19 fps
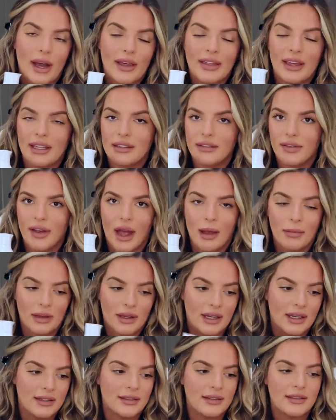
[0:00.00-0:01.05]
I think it's
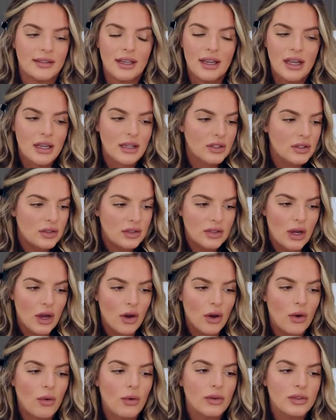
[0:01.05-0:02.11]
fabulous
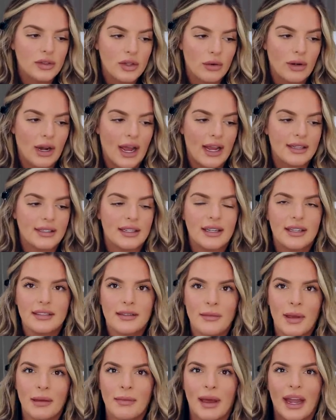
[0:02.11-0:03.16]
so, so nice. It
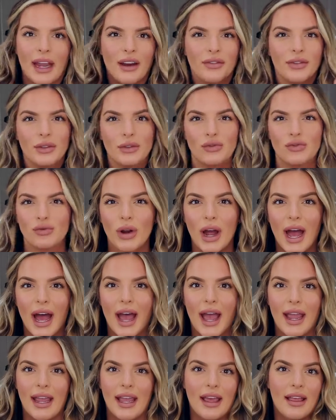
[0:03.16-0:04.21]
doesn't make my hair feel
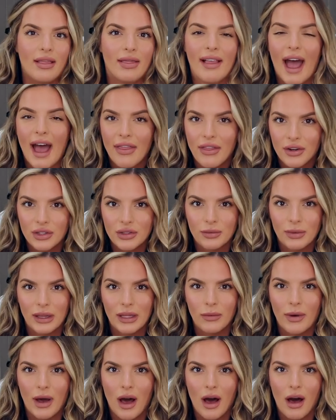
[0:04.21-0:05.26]
dry. It lathers
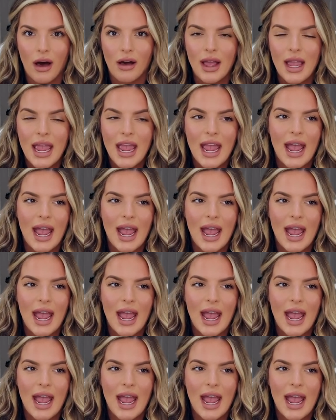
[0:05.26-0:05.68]
really well.